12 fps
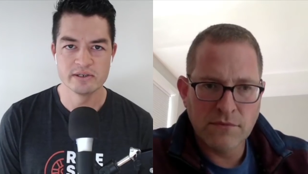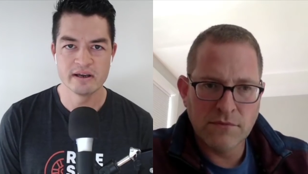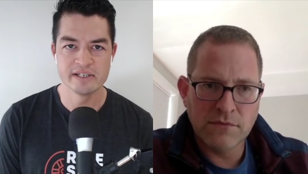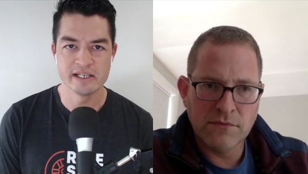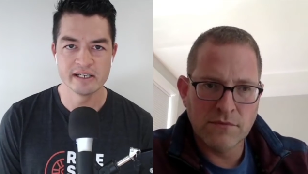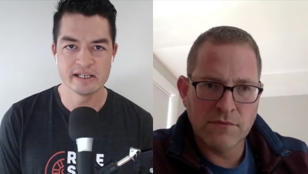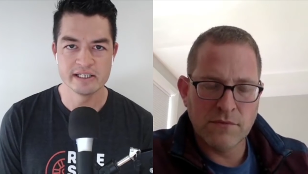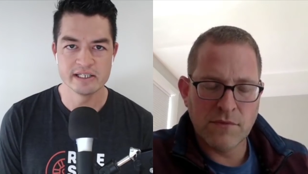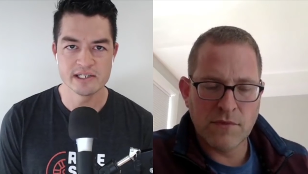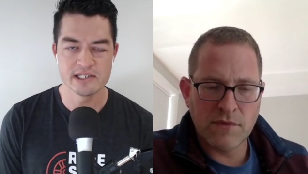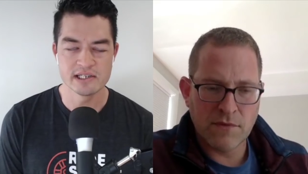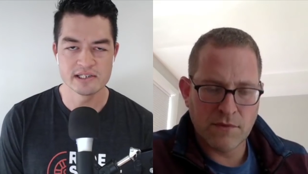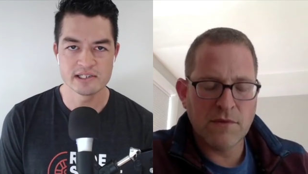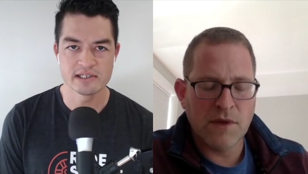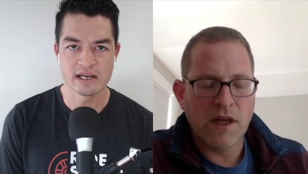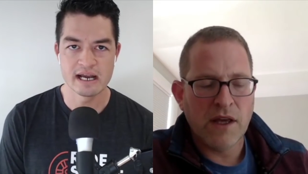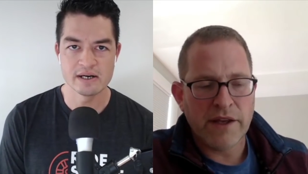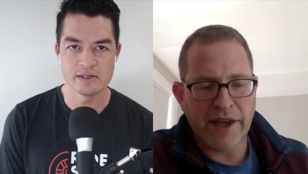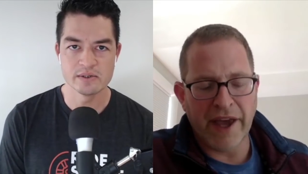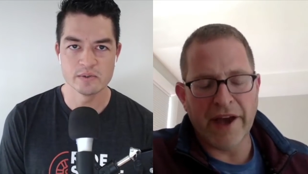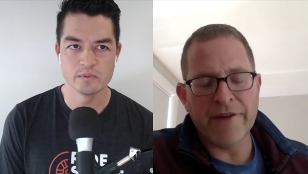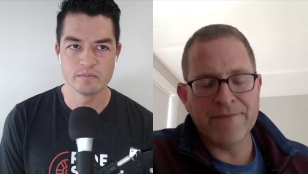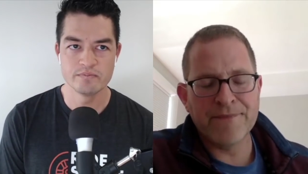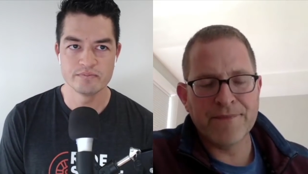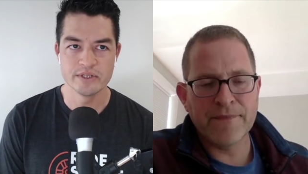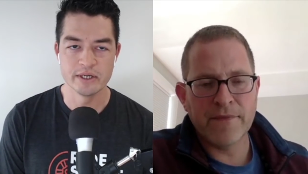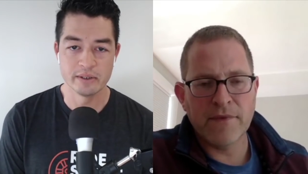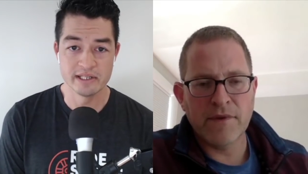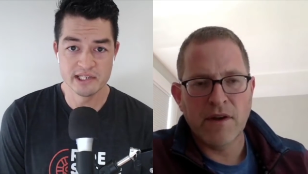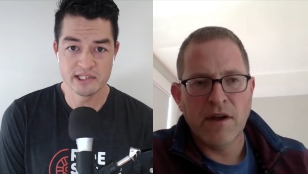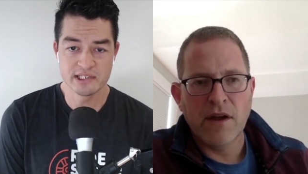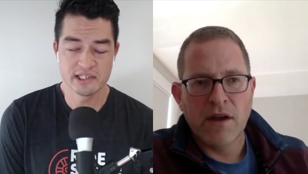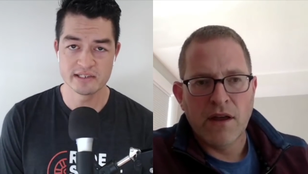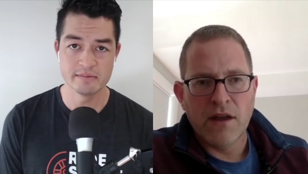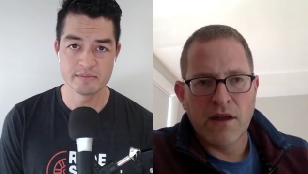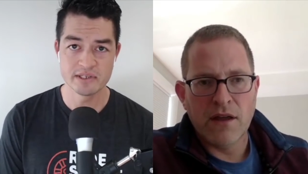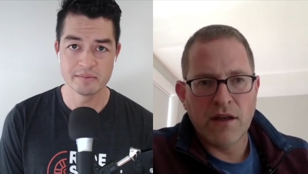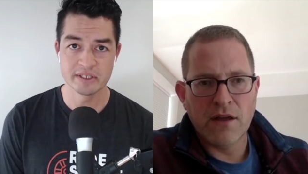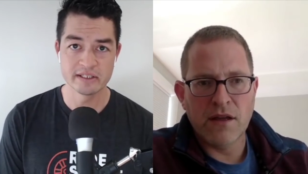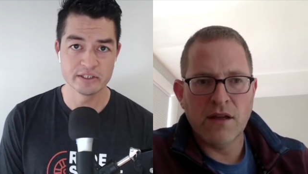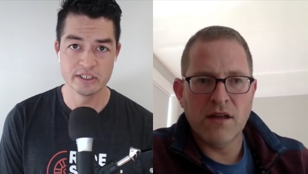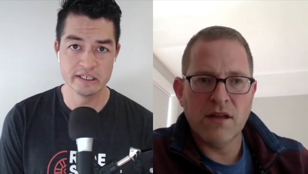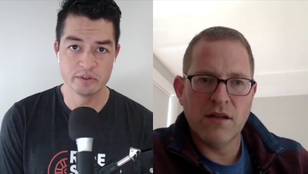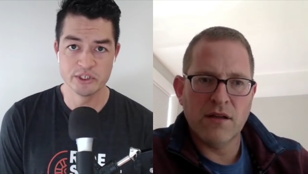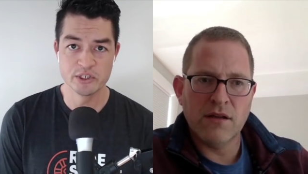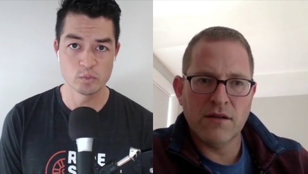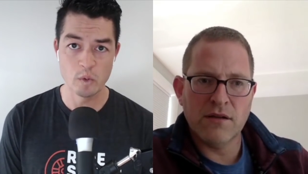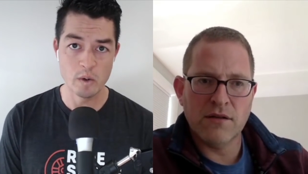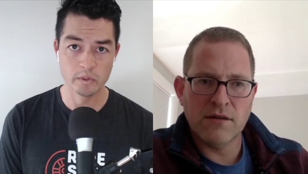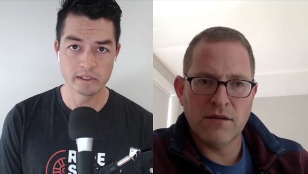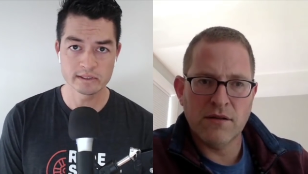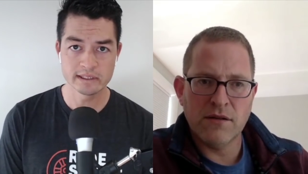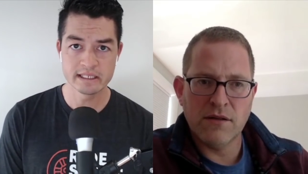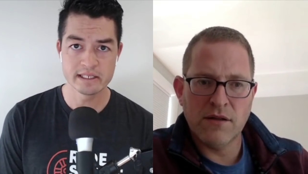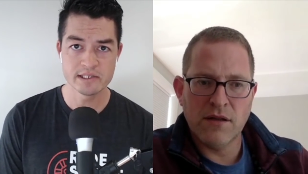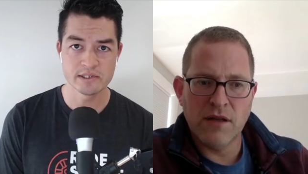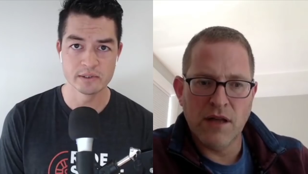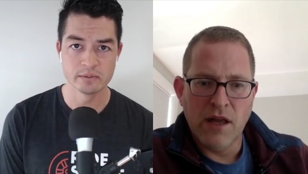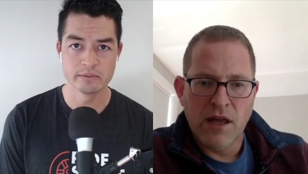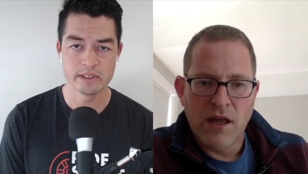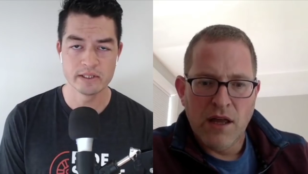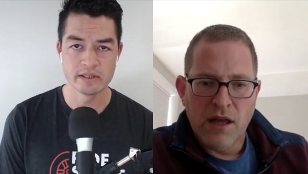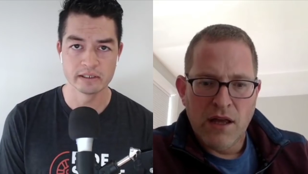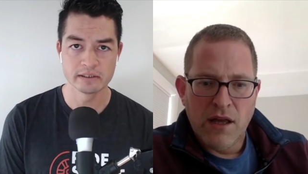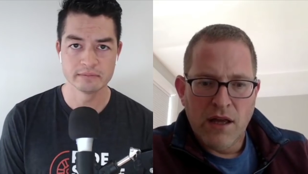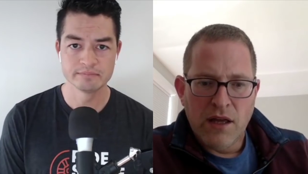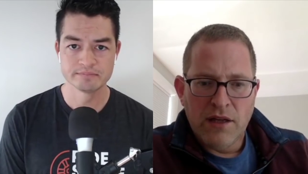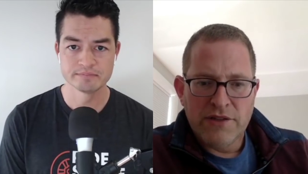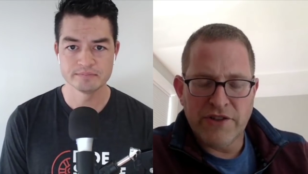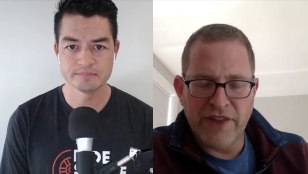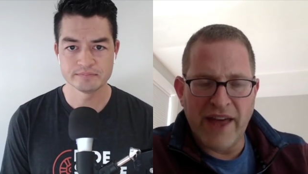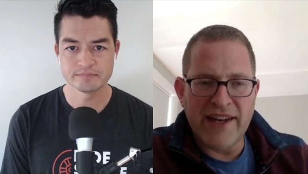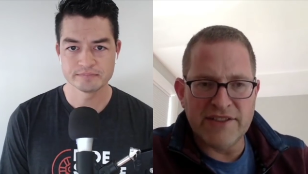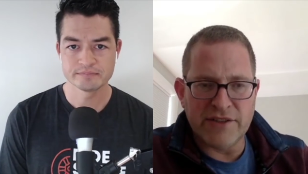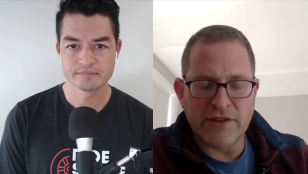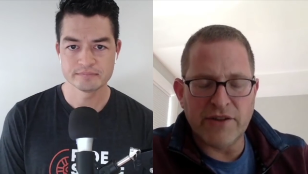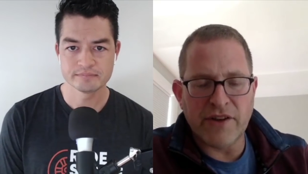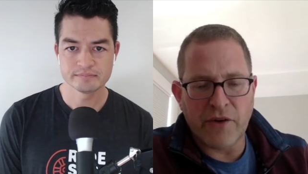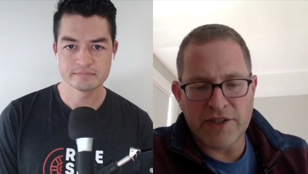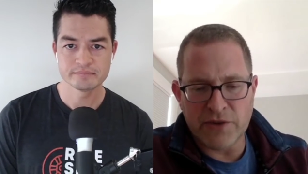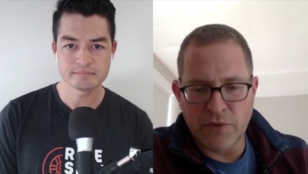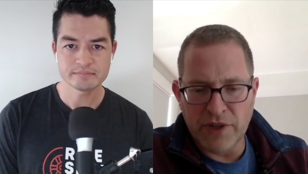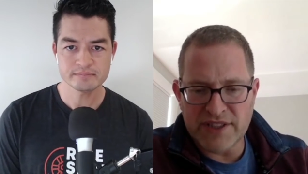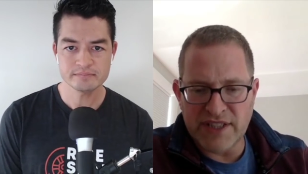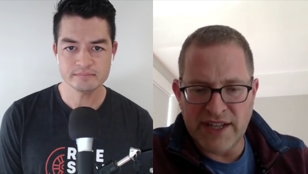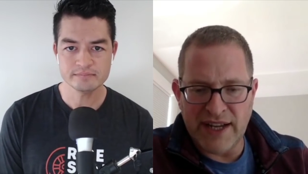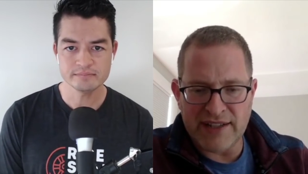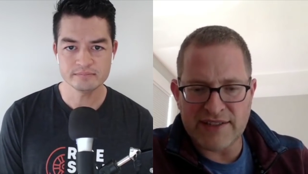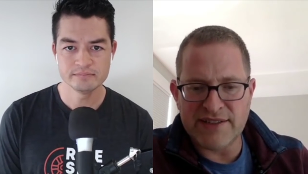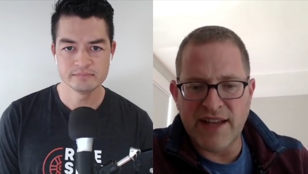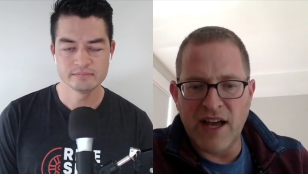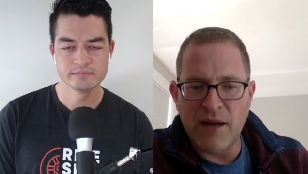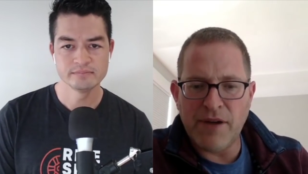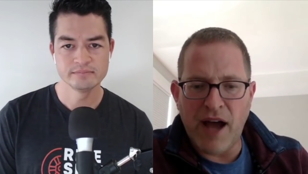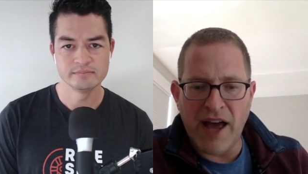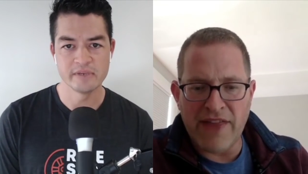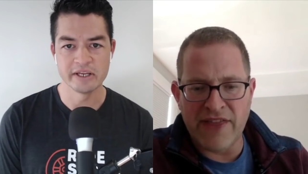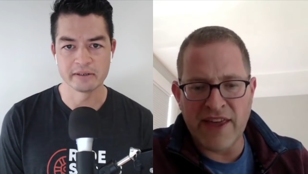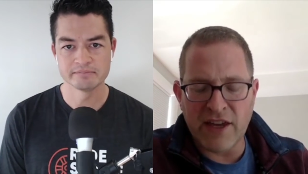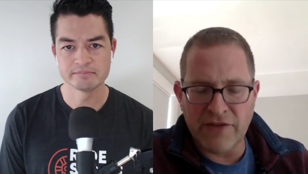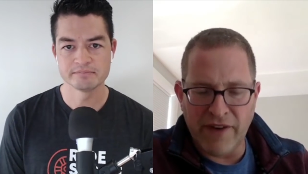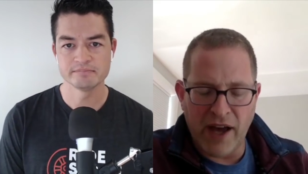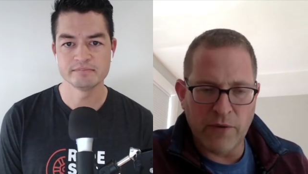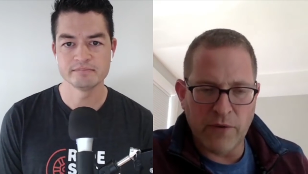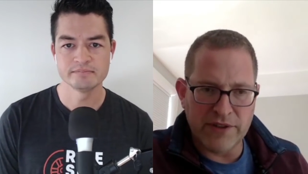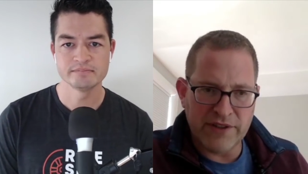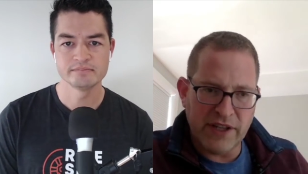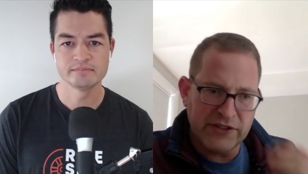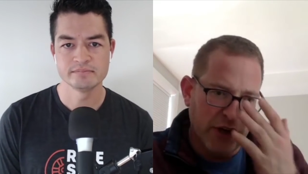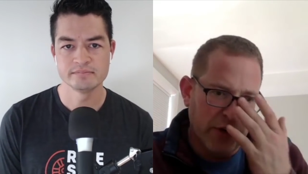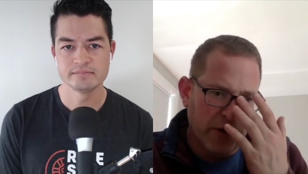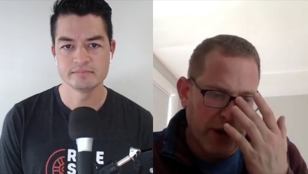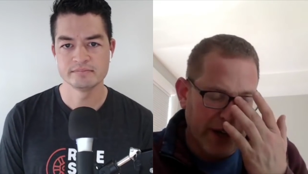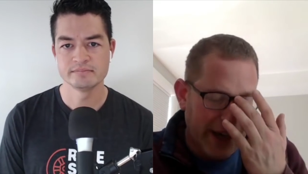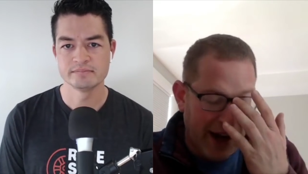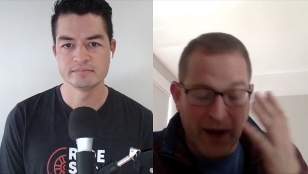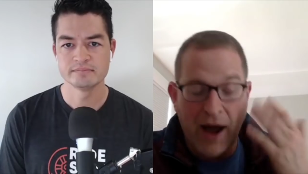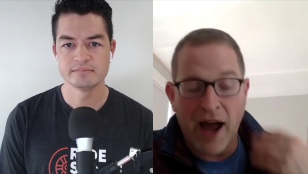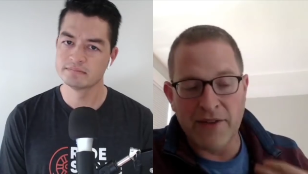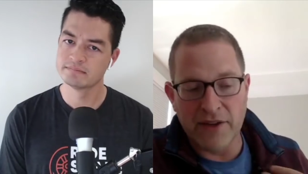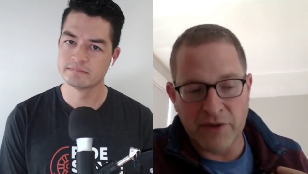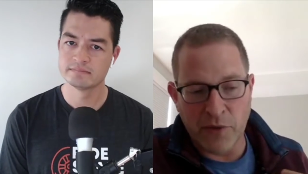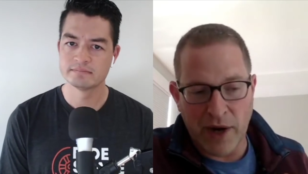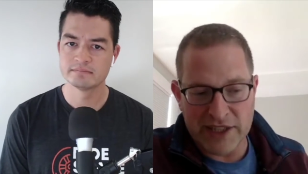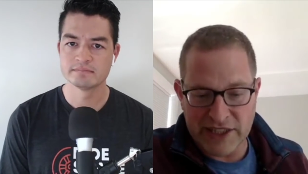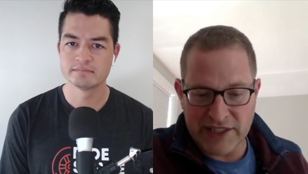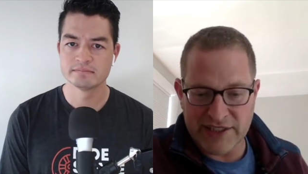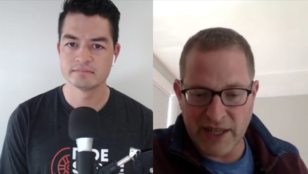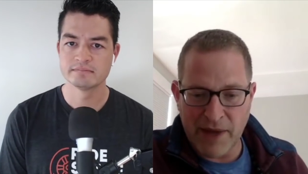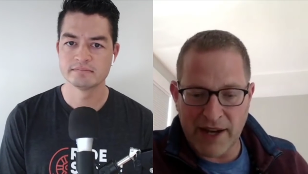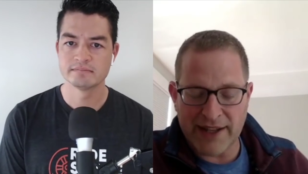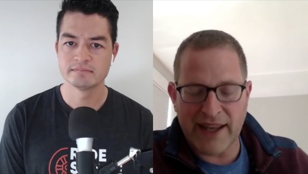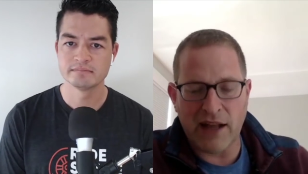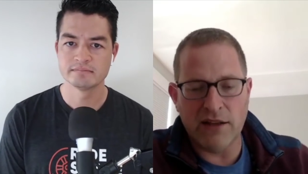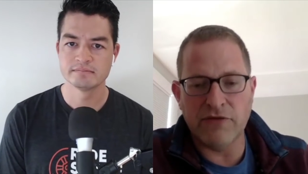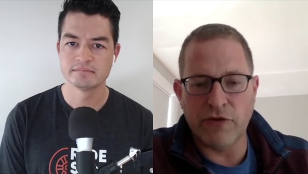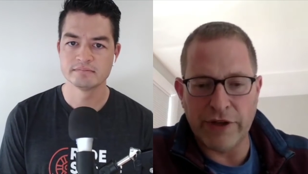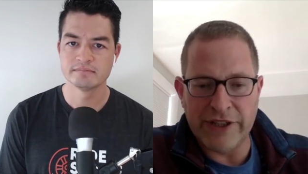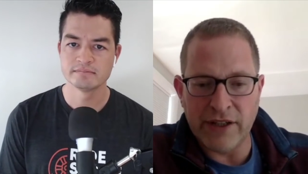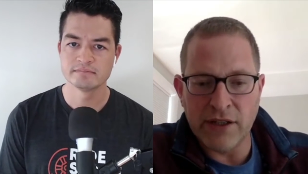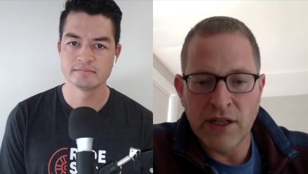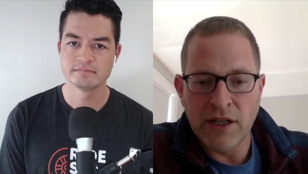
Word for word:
Speaker 1: Do you have any ideas as to how you know, is this system something that it would just won't work like this, or what, what do you think?
Speaker 2: So that is the, the, question. What's the next step? I think yeah. if it was so, again, I, I live in Washington D.C. I'm not a Californian,